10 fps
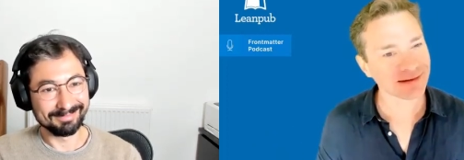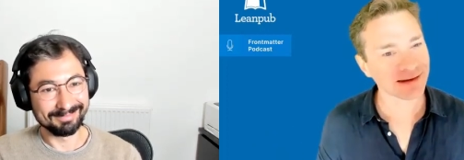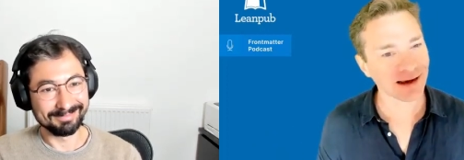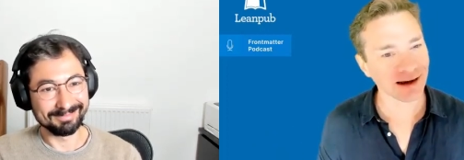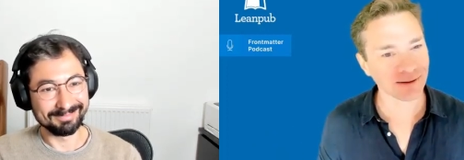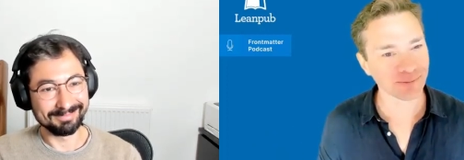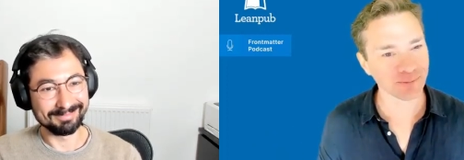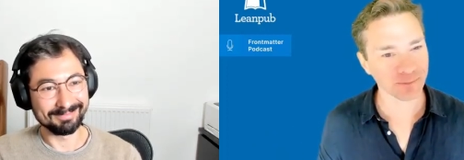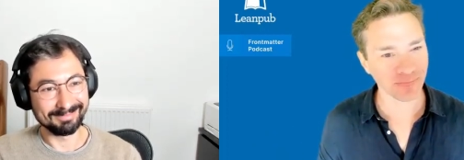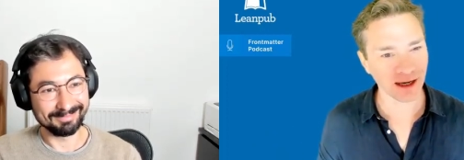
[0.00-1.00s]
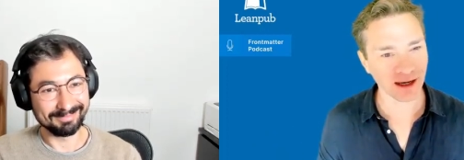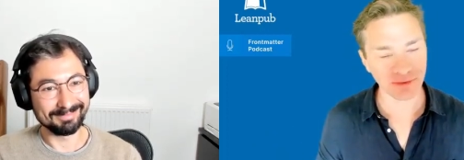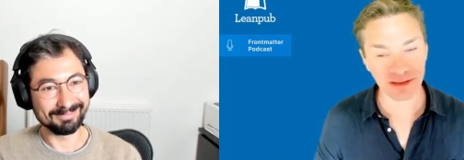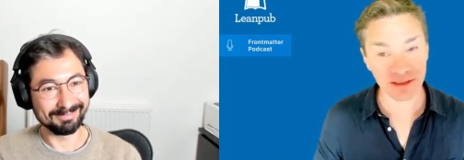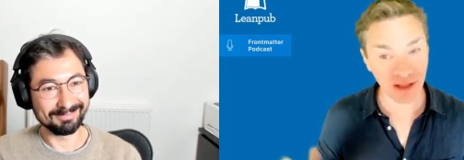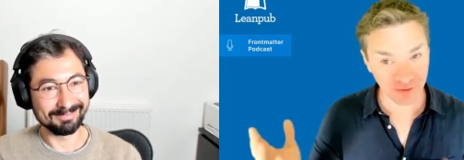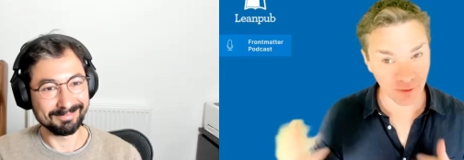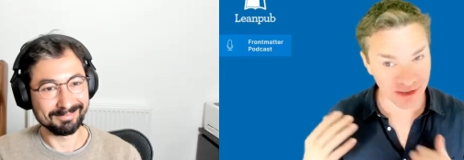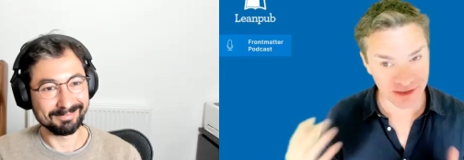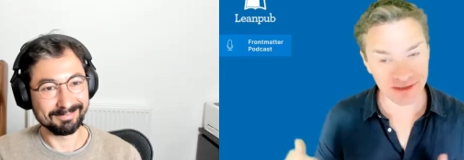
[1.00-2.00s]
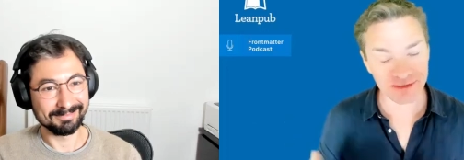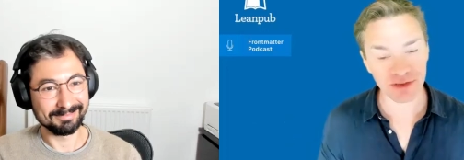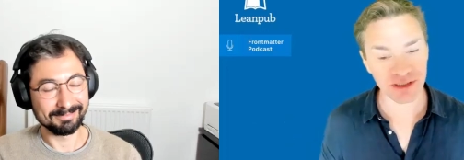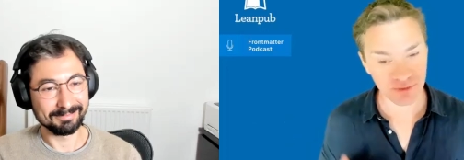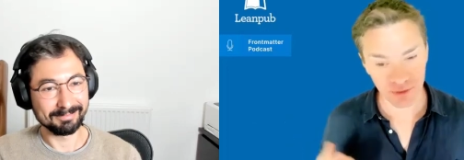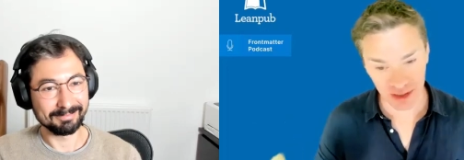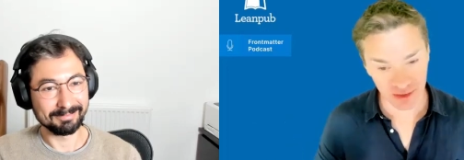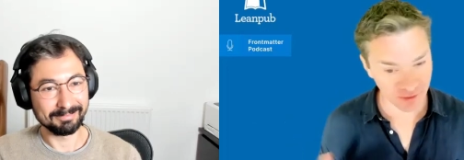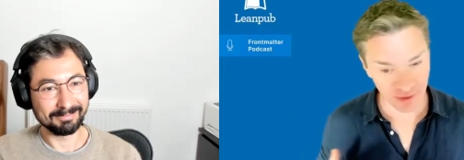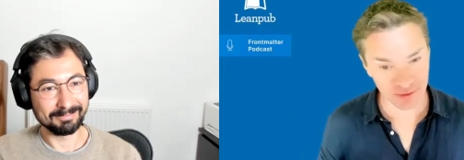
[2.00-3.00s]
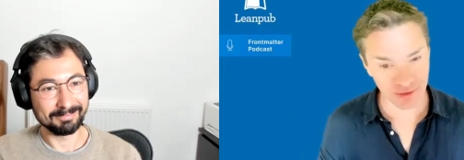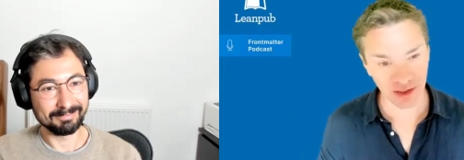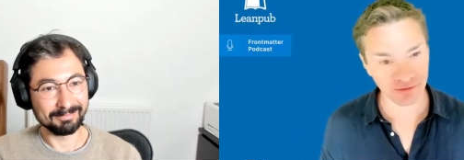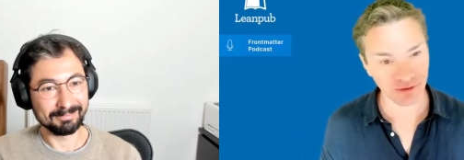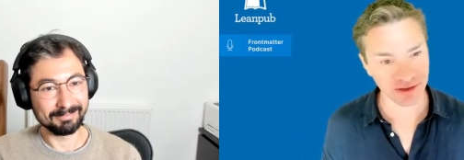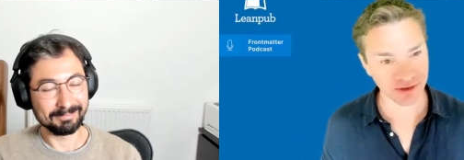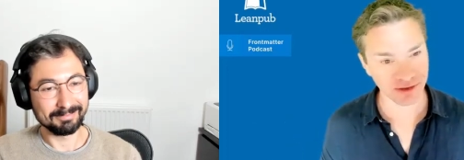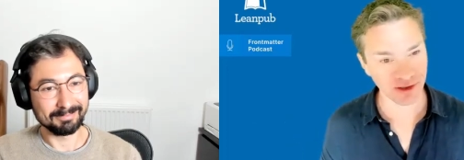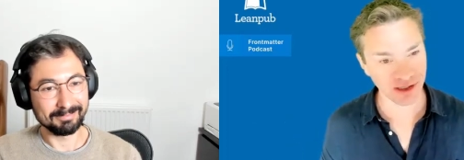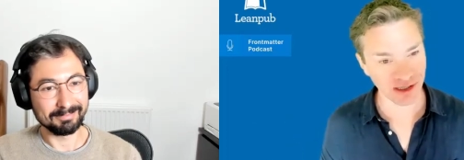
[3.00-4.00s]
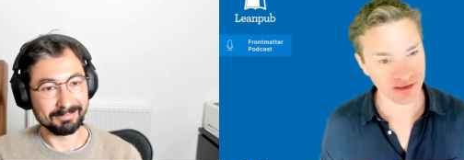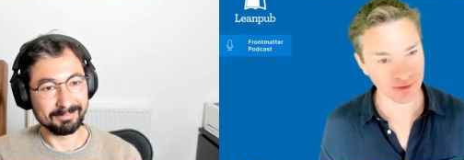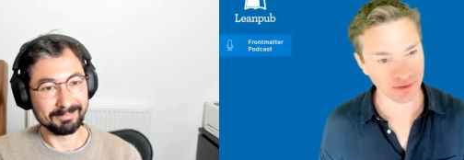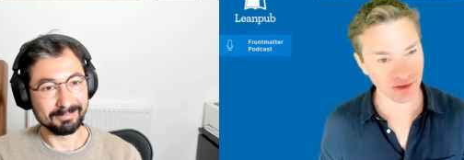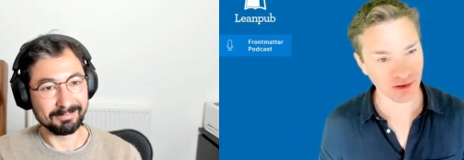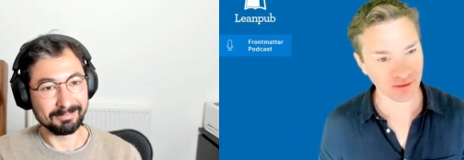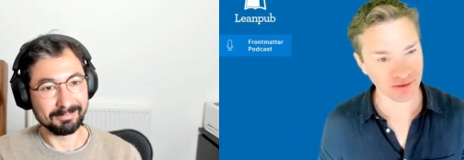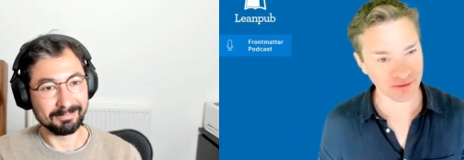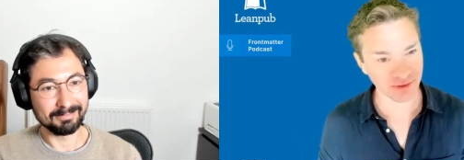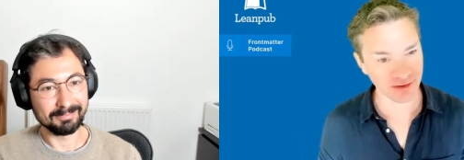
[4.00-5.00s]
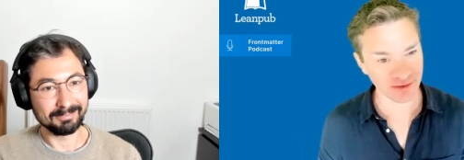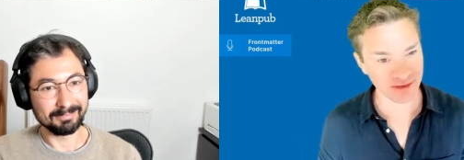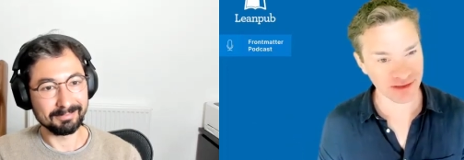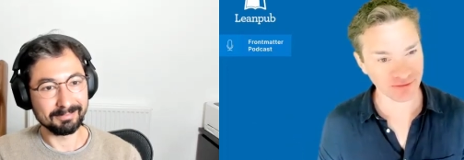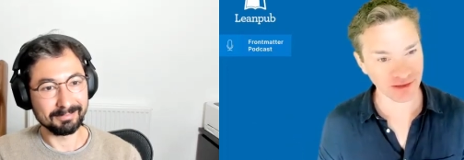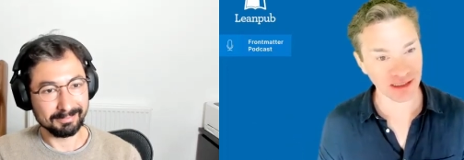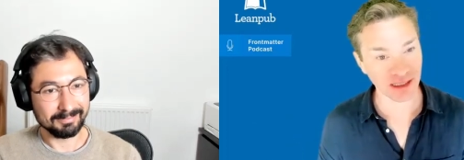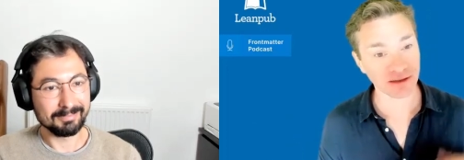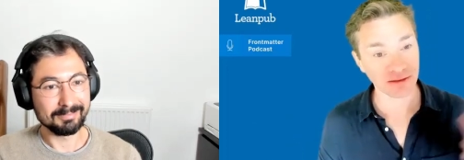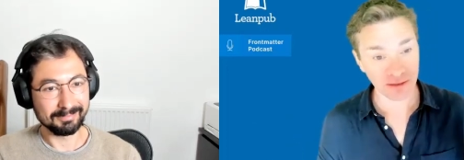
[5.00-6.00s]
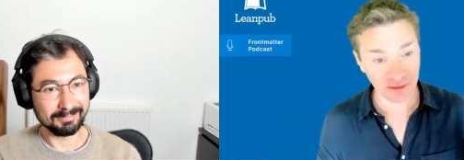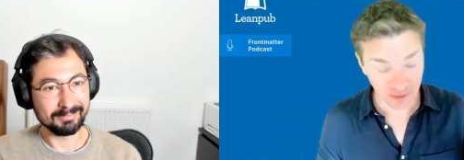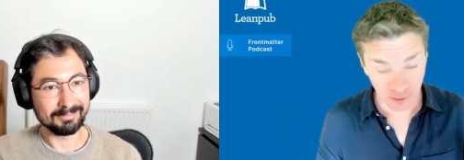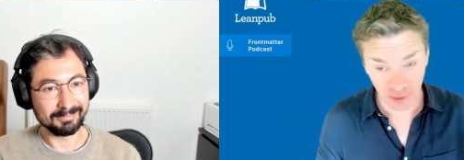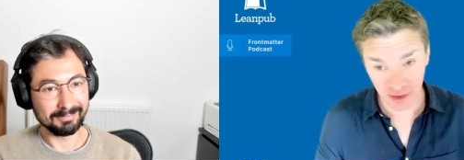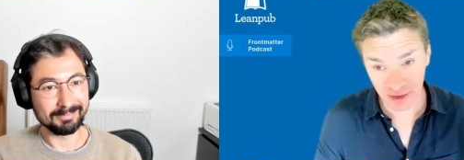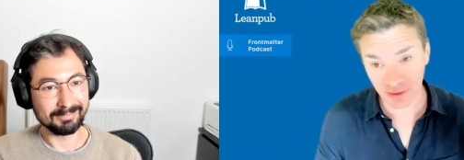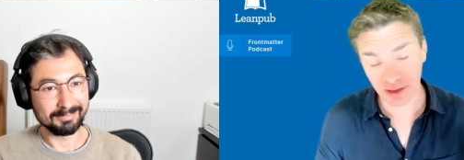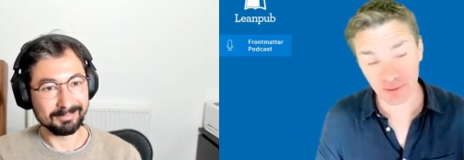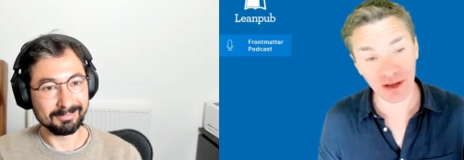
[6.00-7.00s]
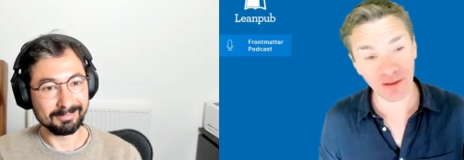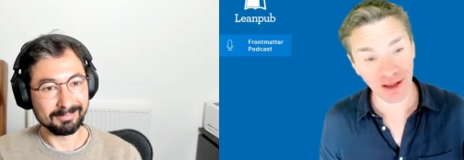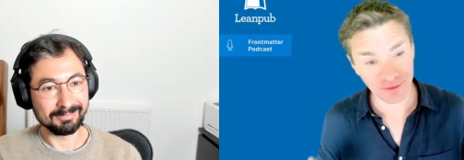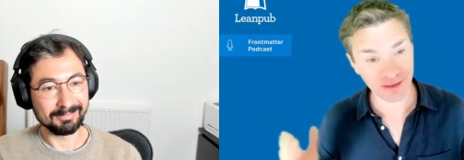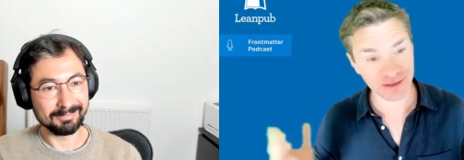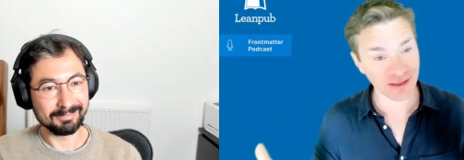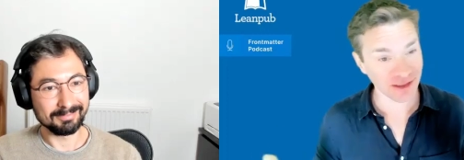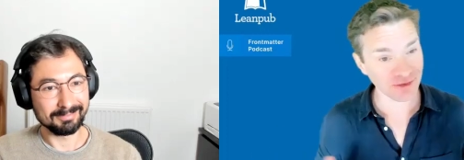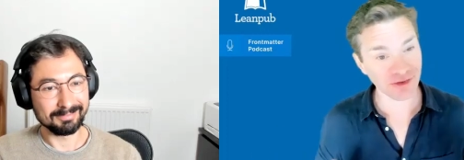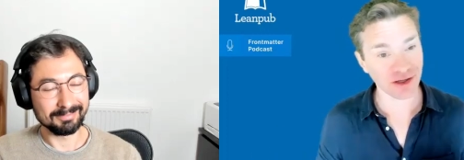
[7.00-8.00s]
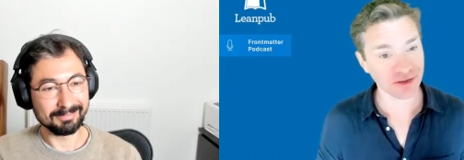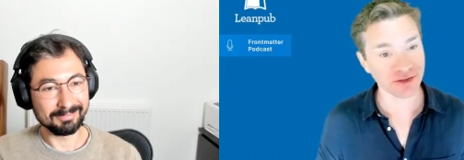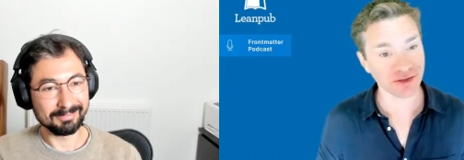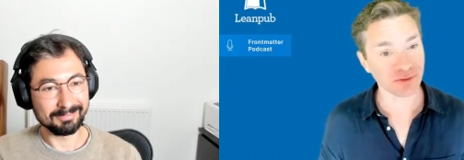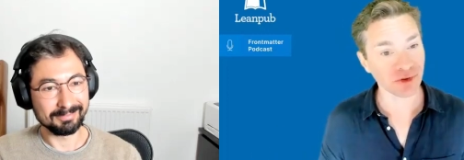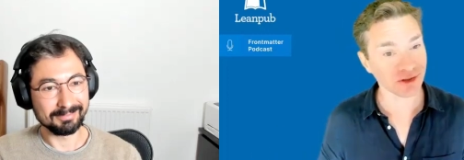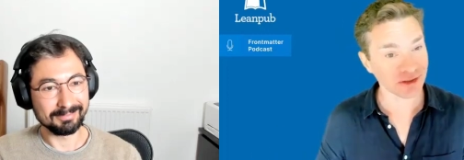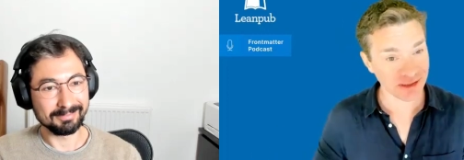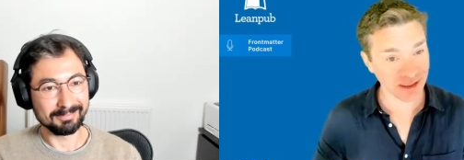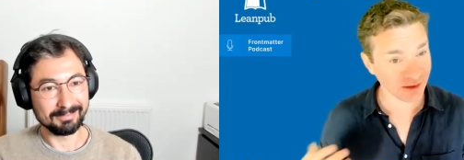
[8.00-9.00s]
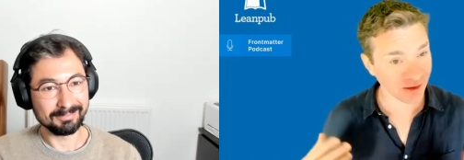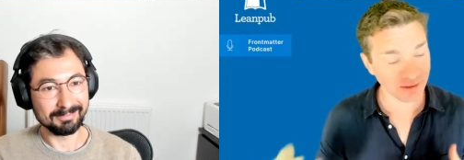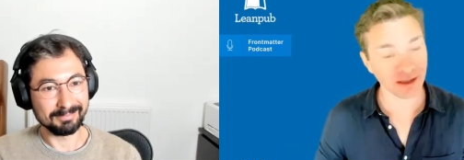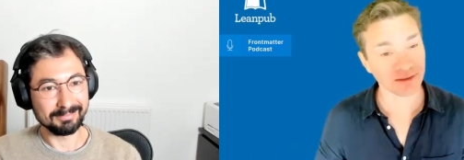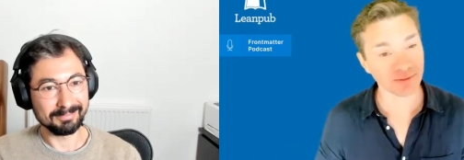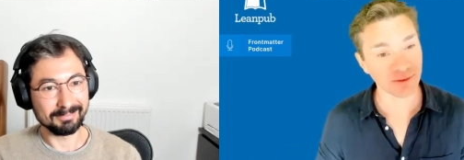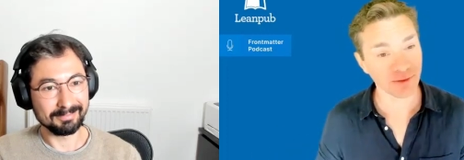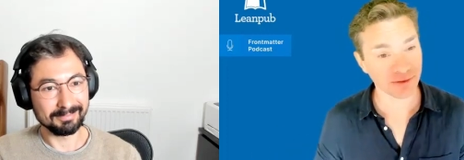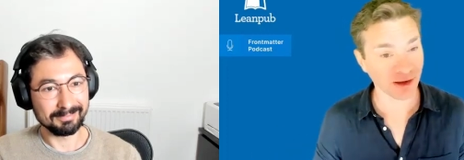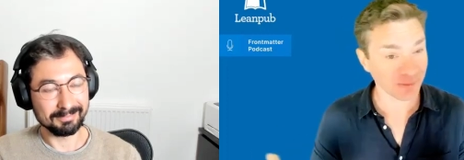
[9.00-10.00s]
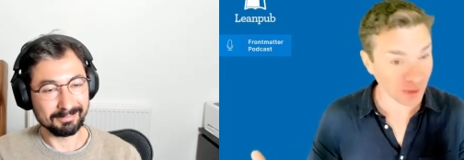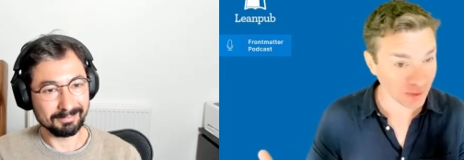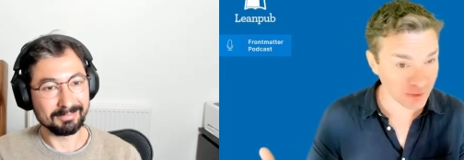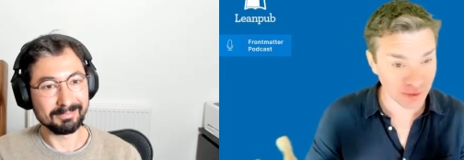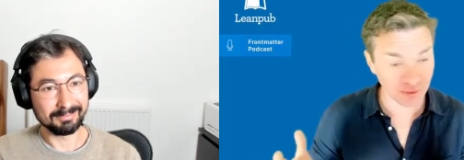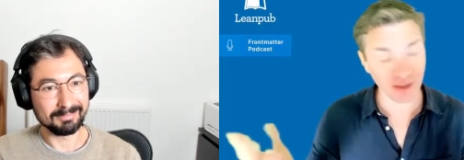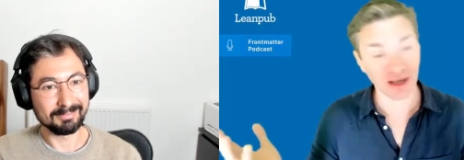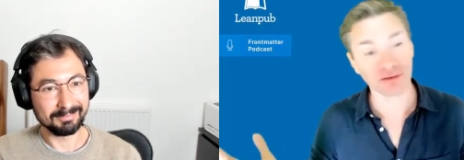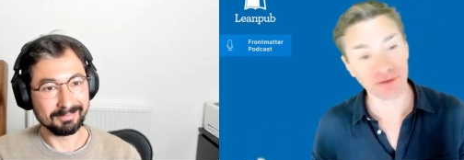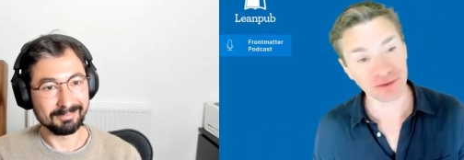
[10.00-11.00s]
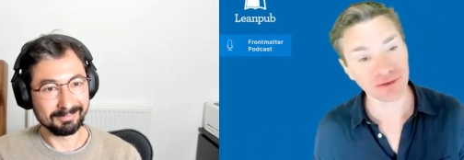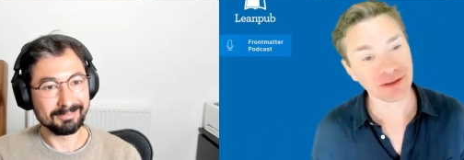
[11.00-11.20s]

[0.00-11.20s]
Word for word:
Speaker 1: They still have questions, which is great, and we try and foster communication between authors and readers and stuff like that. And you know, putting your email address in the introduction to your book and saying "contact me" with typos or what have you